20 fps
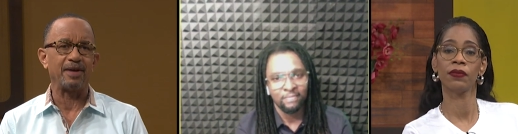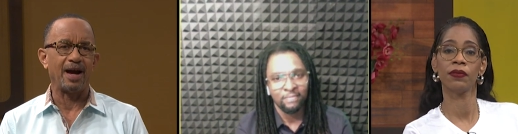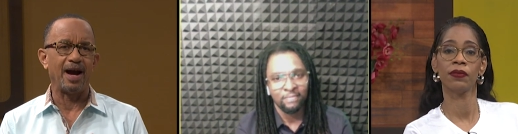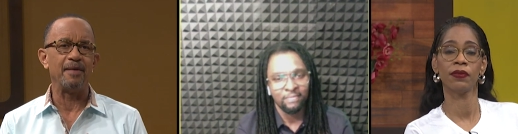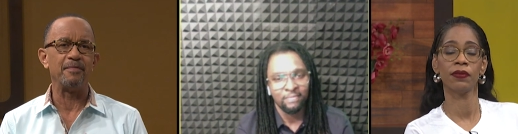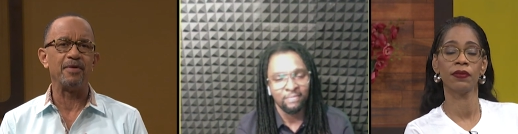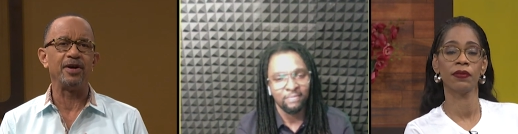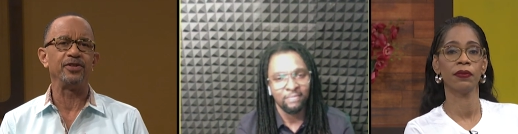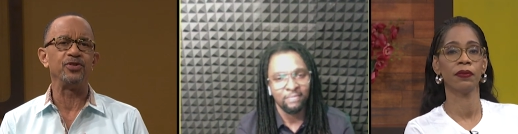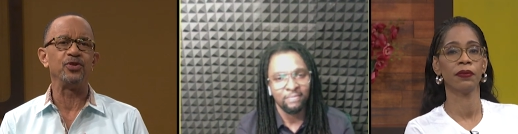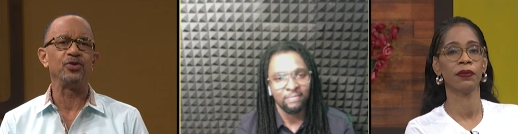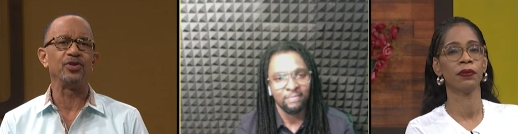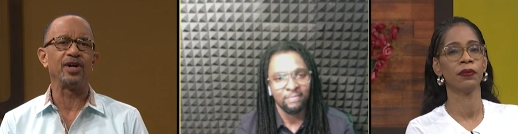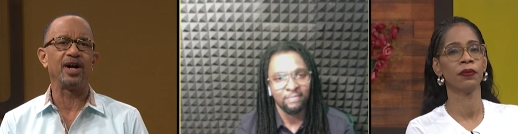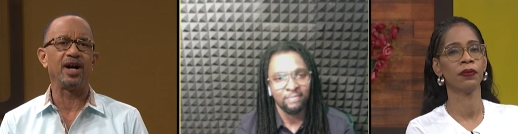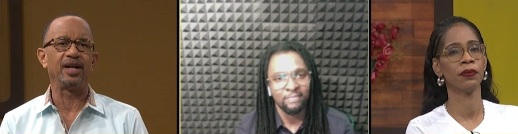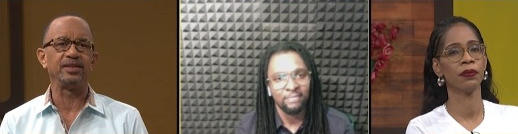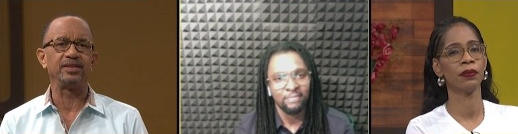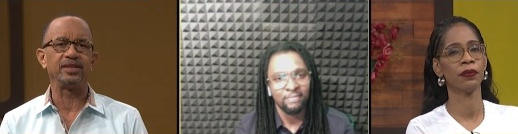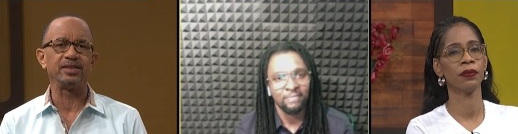Speaker 1: I'm a new
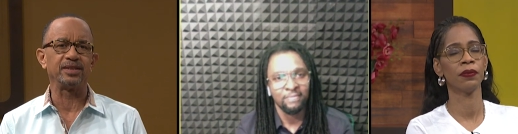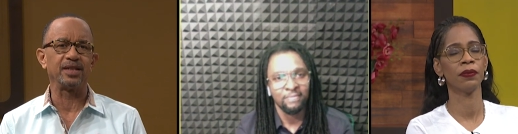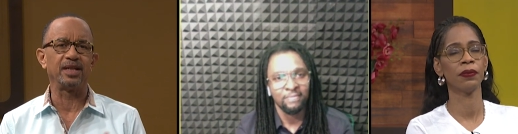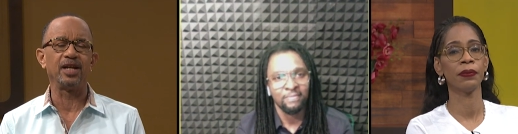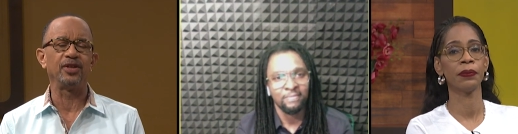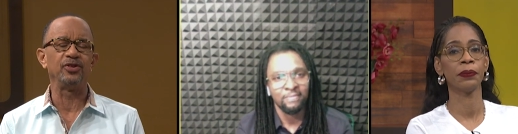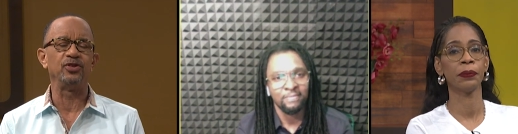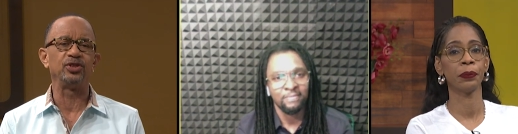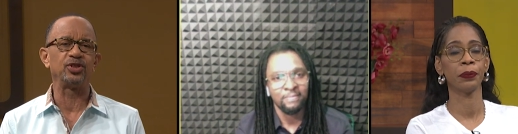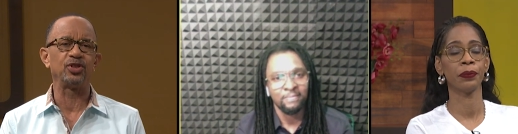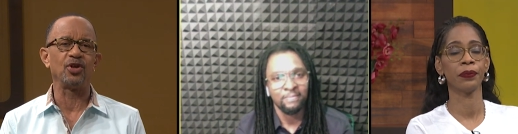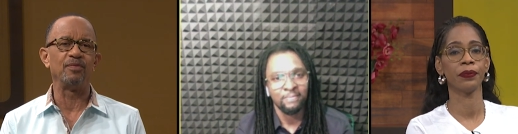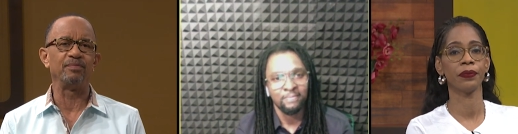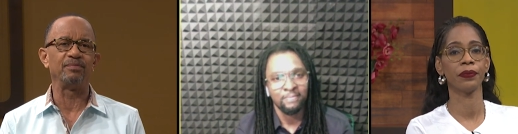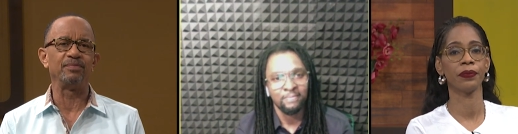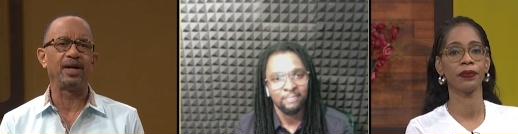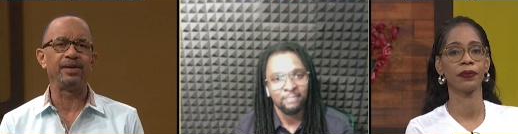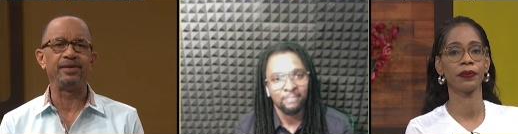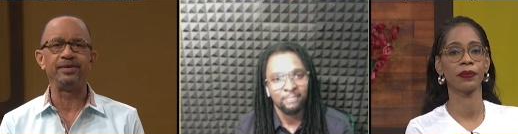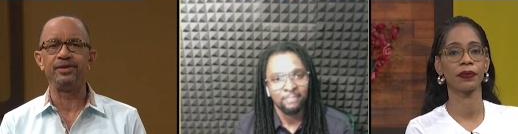artist and I do
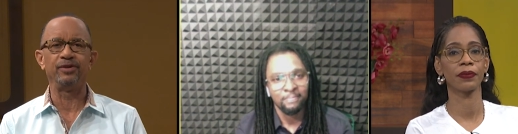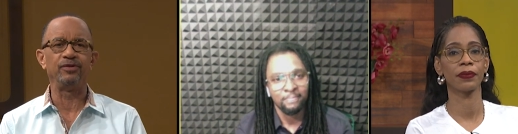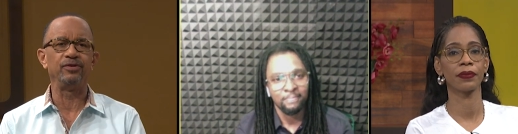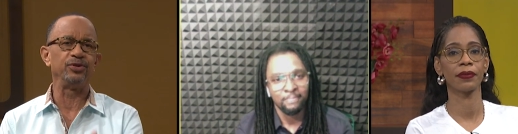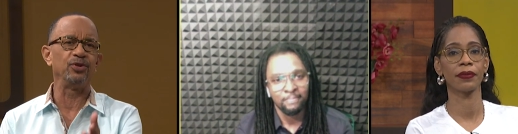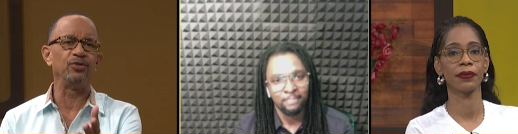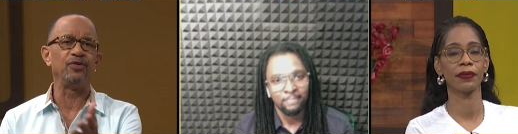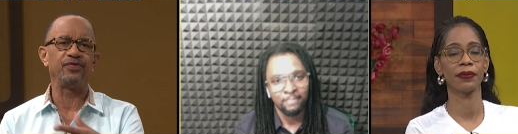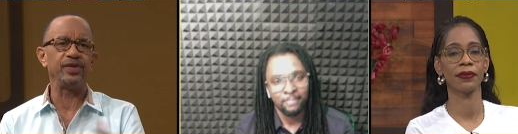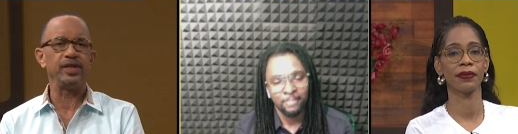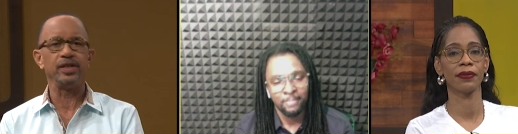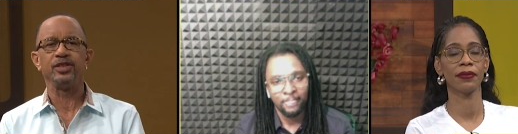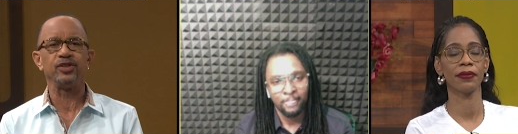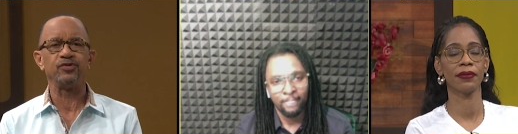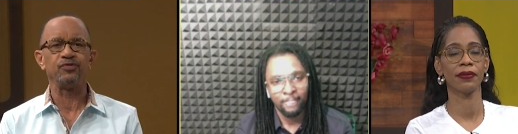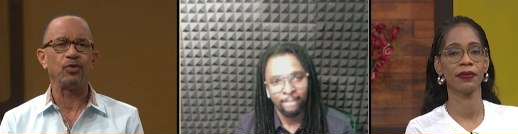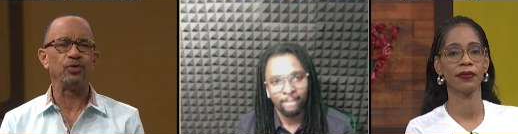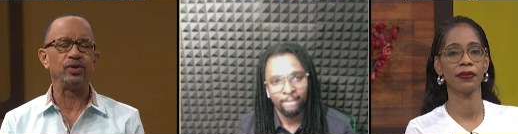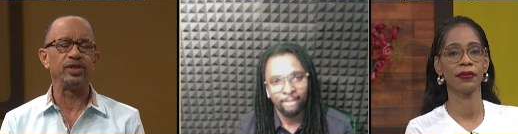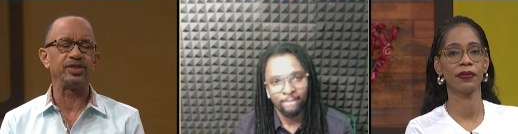something and you, you feel it's
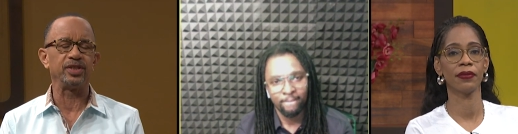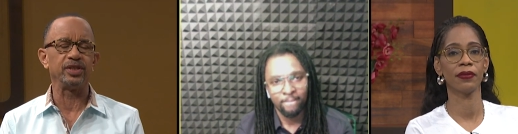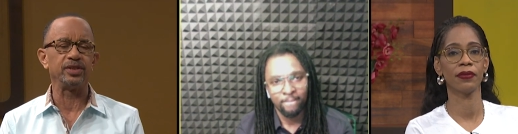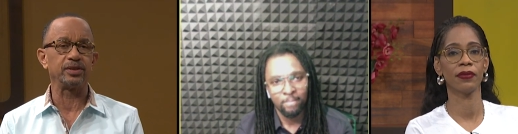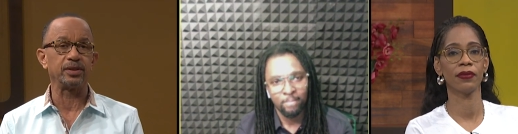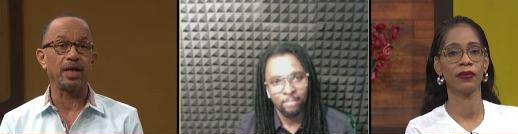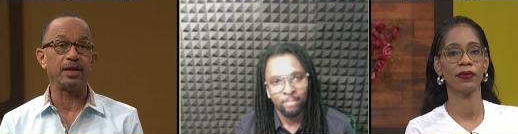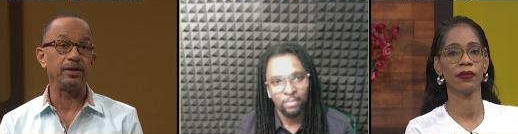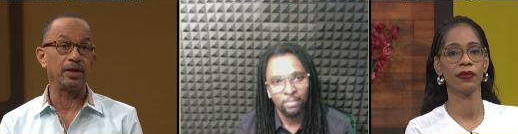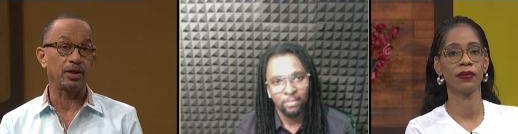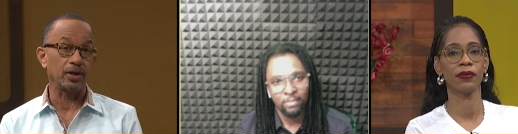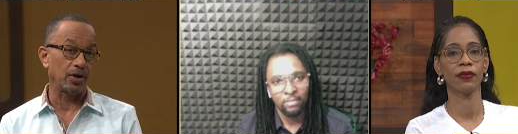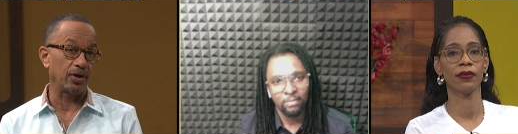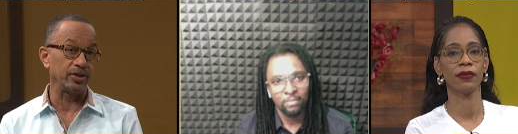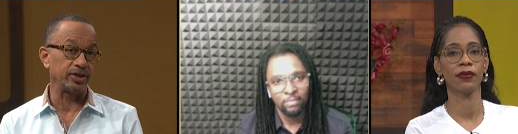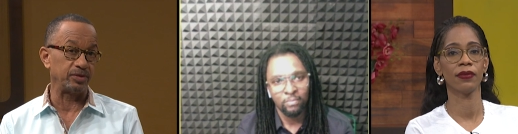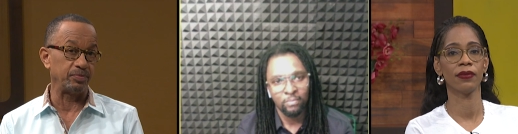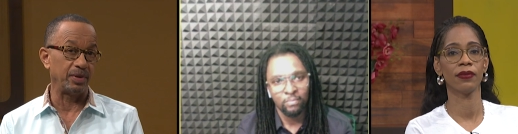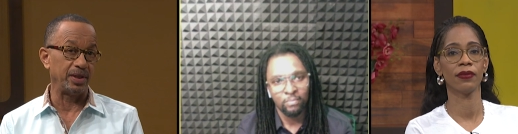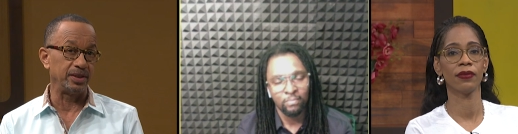foolishness and you
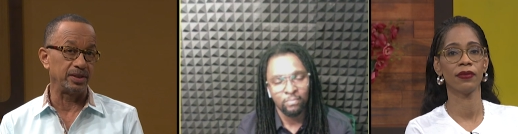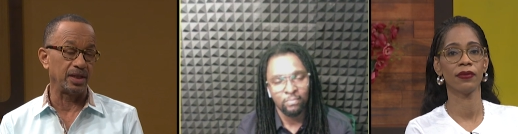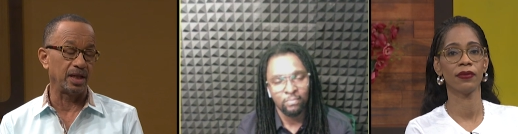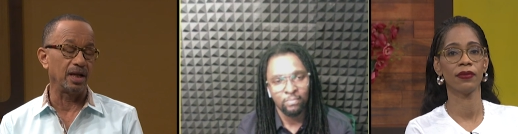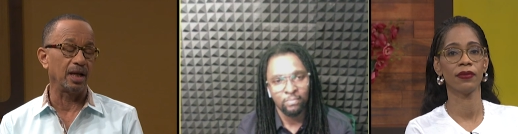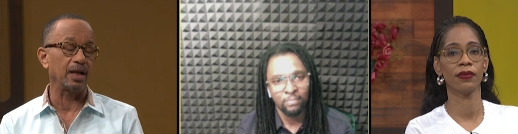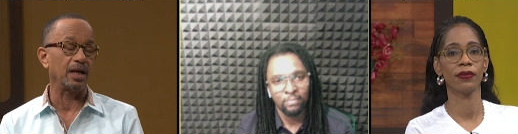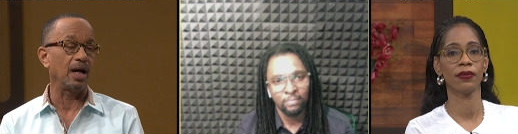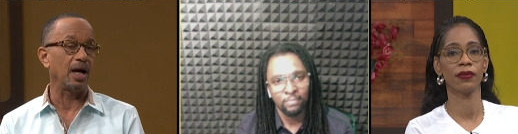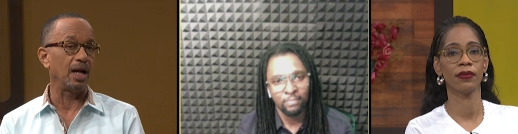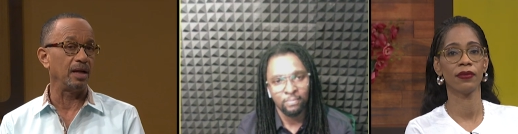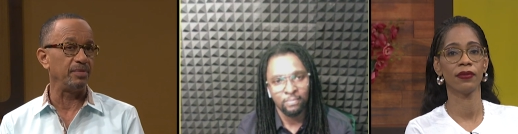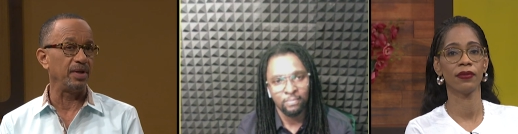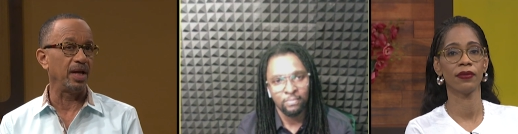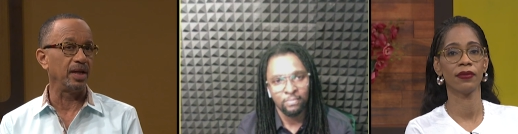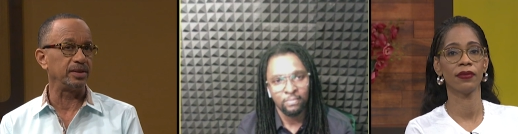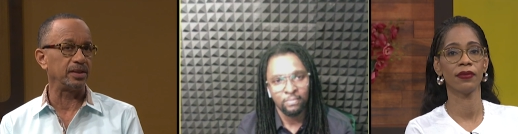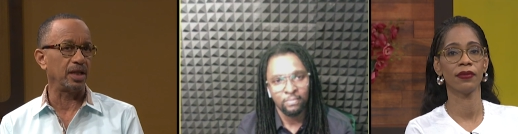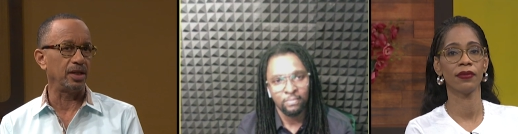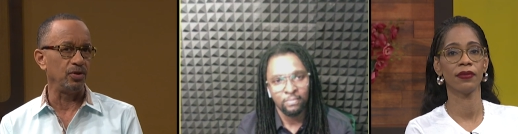curse me instead of call me
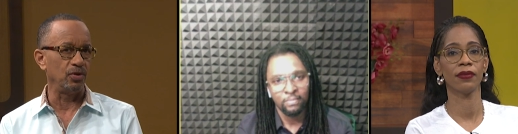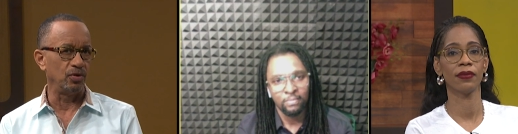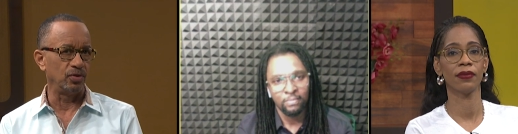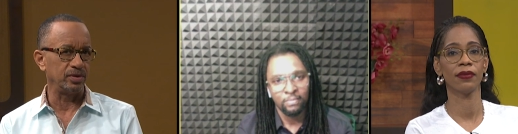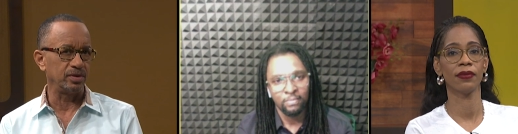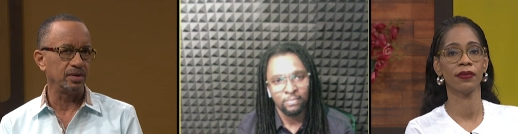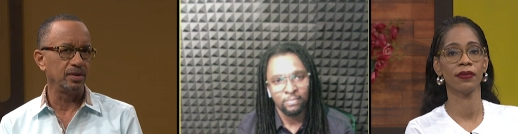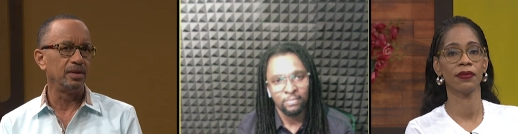and say, yo,